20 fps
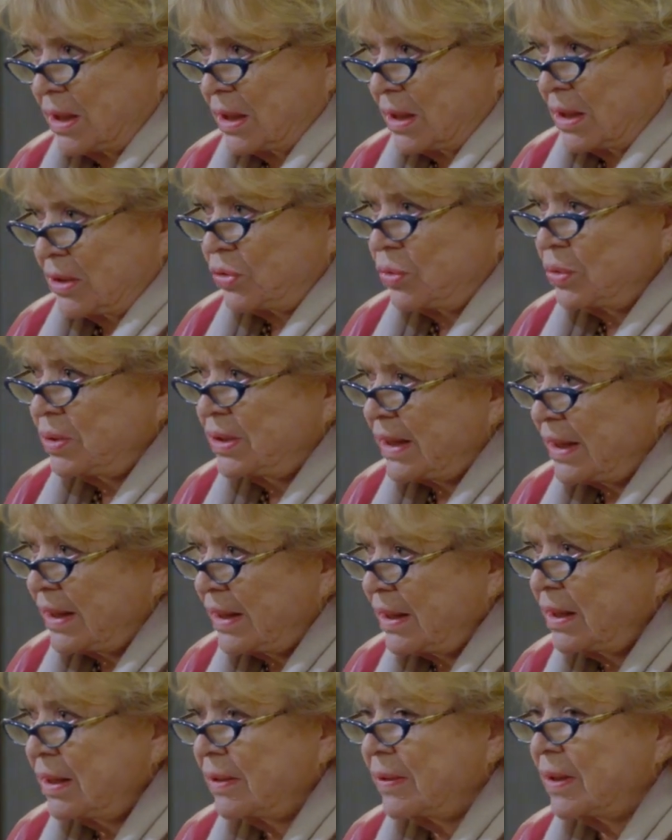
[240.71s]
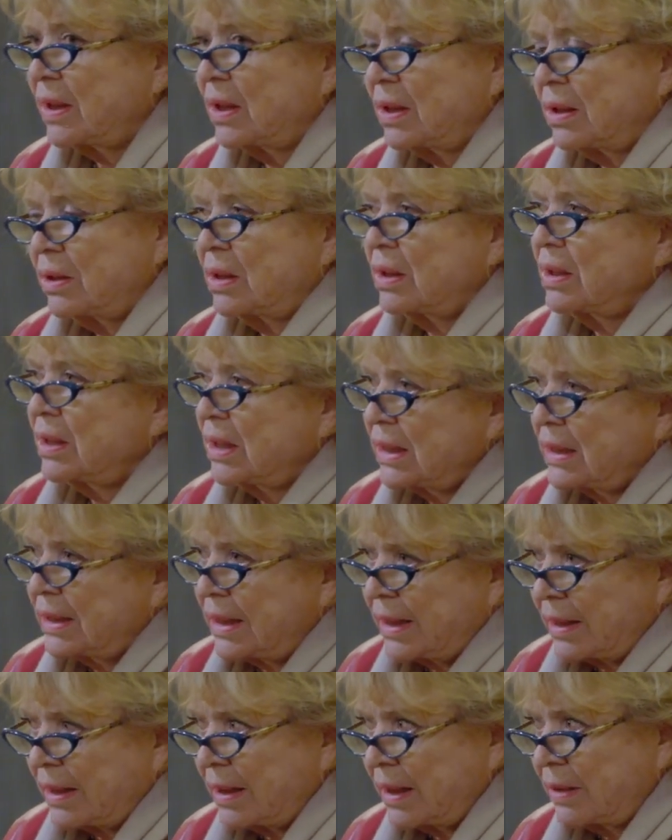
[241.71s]
Today,
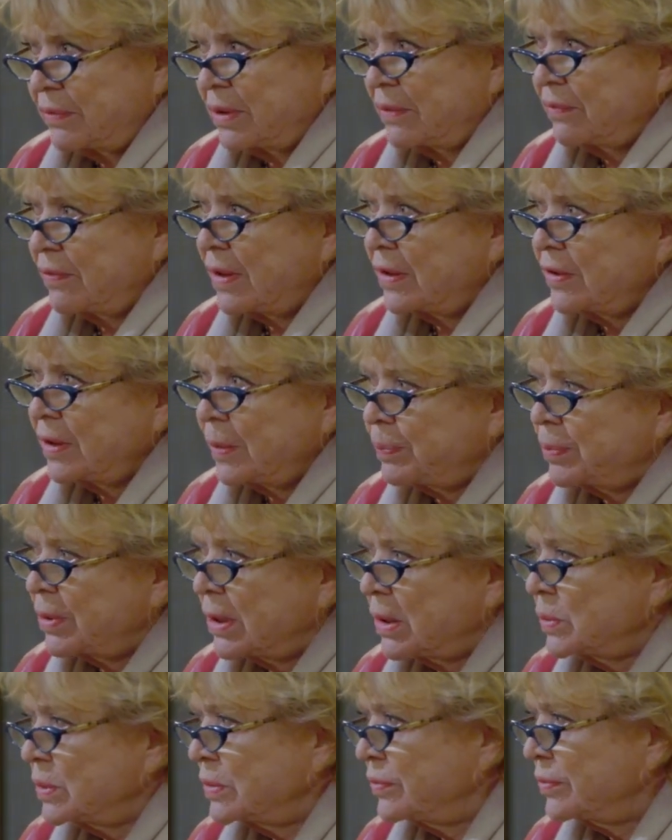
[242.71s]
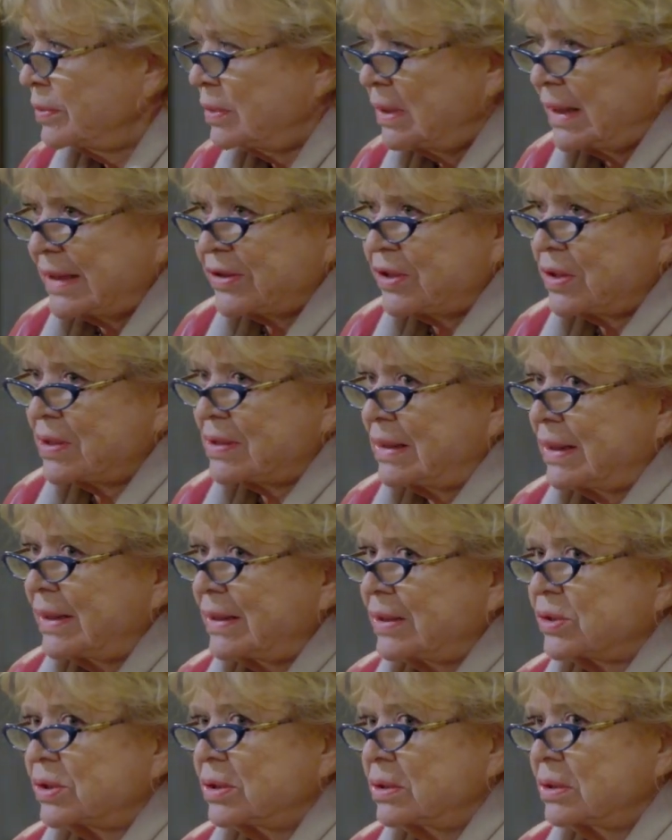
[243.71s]
they have a very powerful
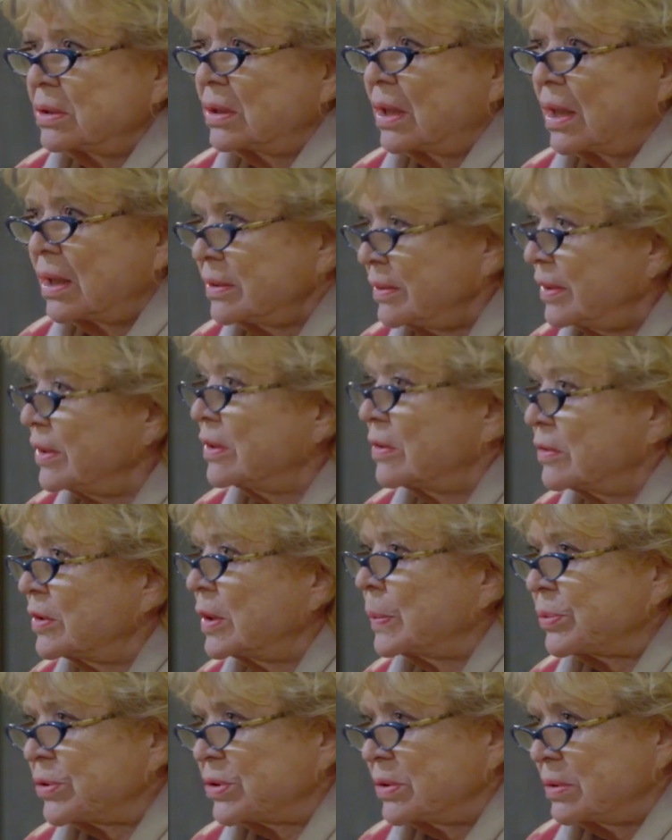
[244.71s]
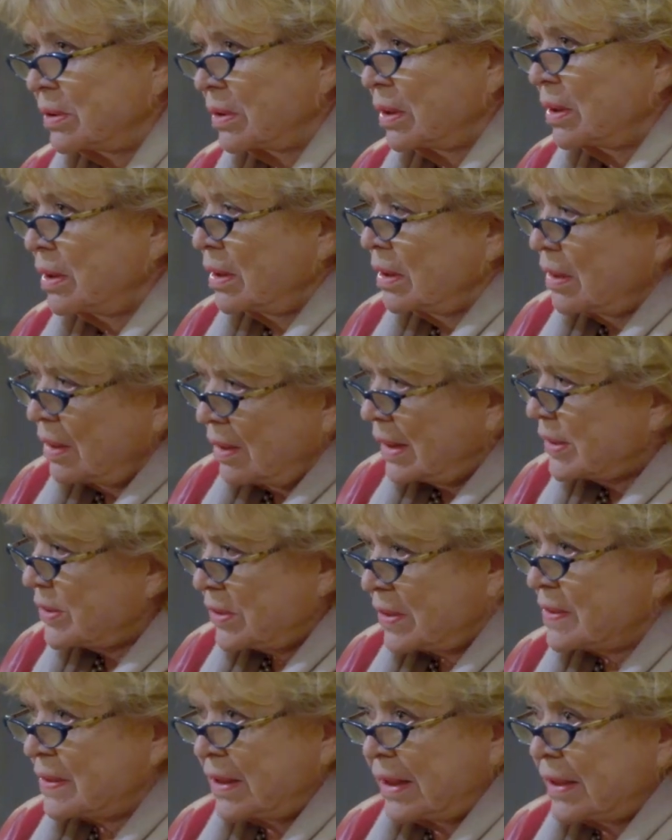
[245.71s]
legislation, anti-corruption
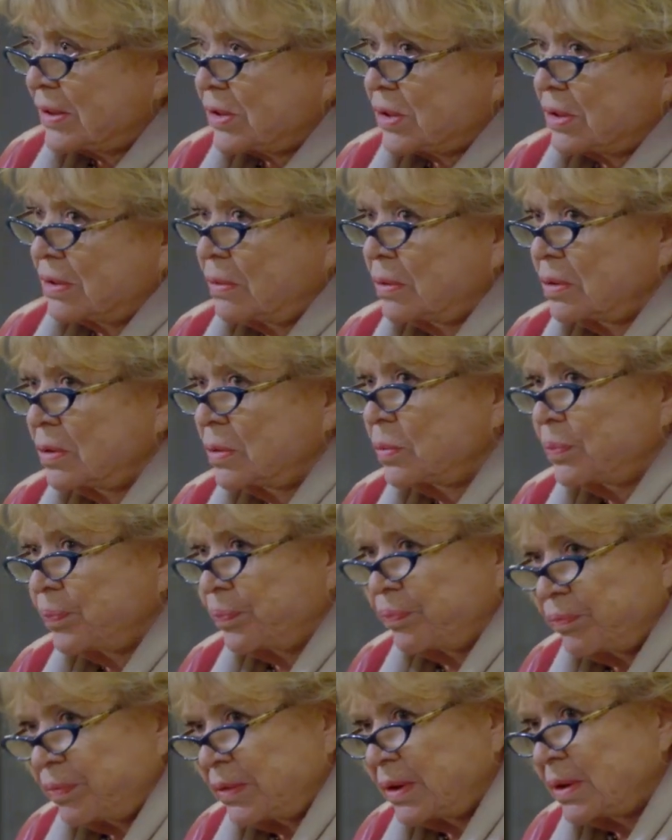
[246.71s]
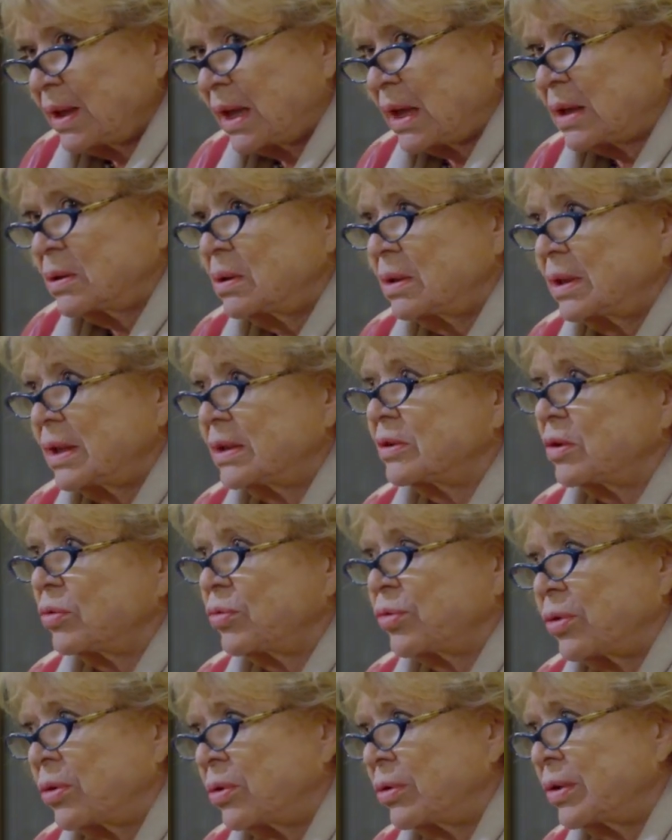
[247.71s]
legislation. They call it the
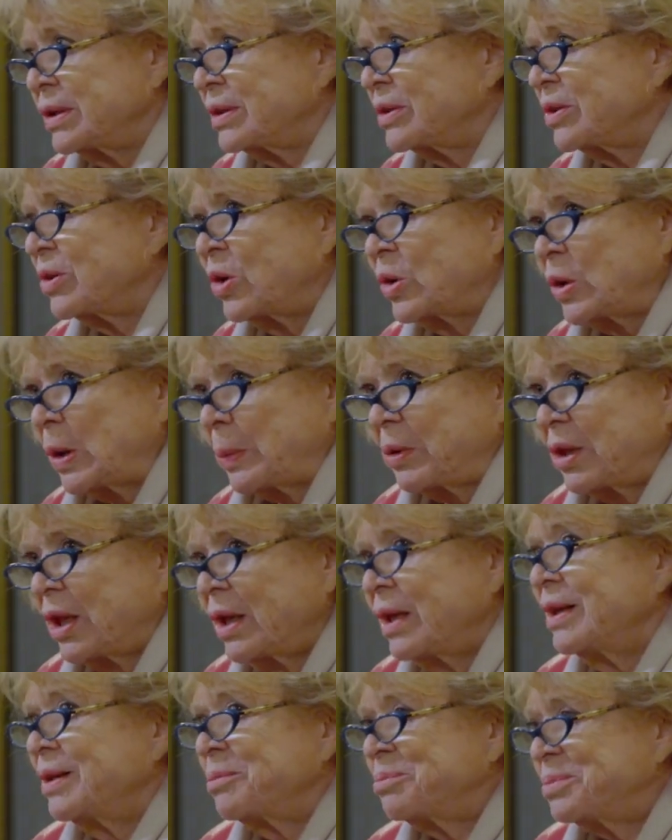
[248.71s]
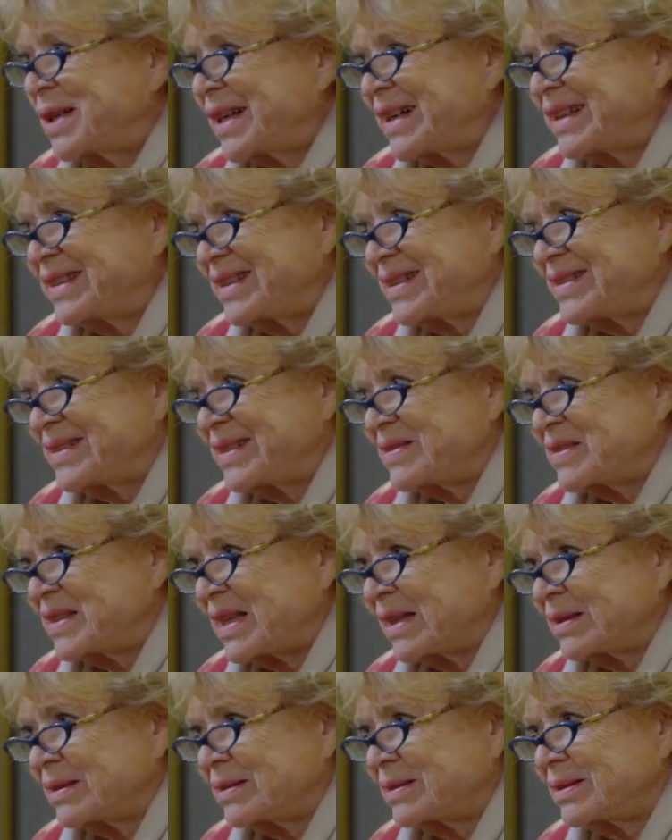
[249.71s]
Foreign Corrupt Practices
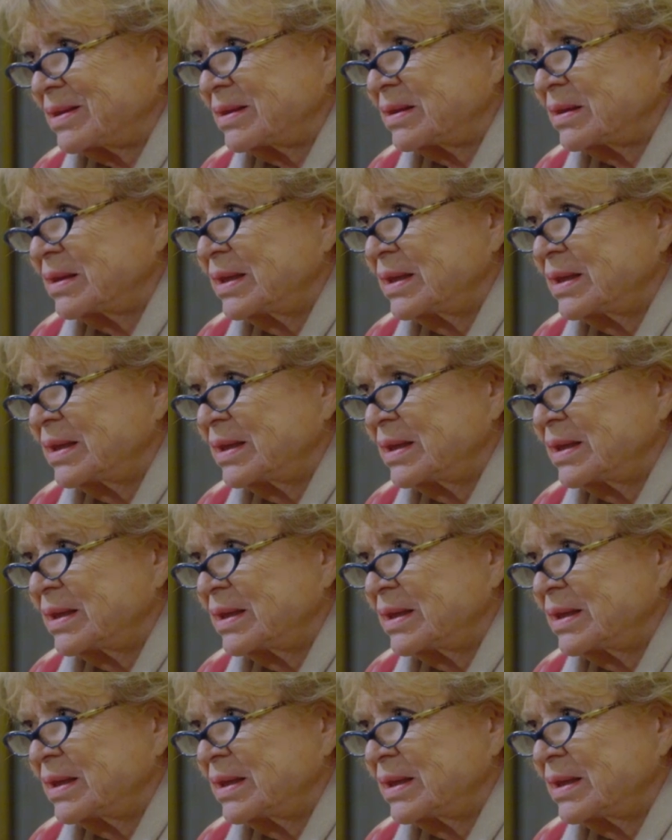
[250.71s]
Act.